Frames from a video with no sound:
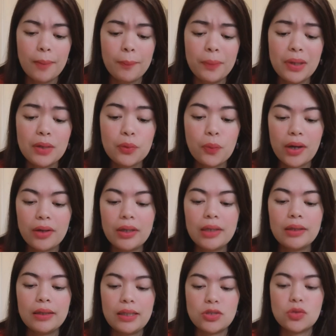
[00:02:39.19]
been
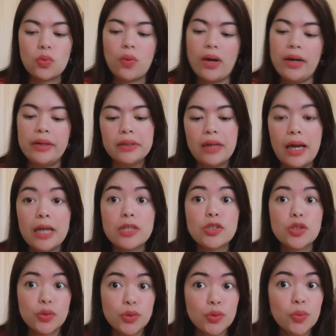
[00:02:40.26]
wearing this one as
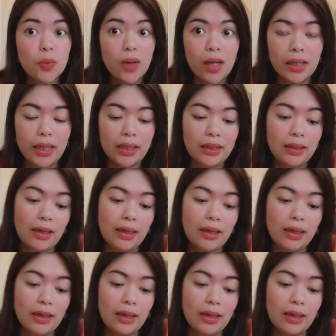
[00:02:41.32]
usual like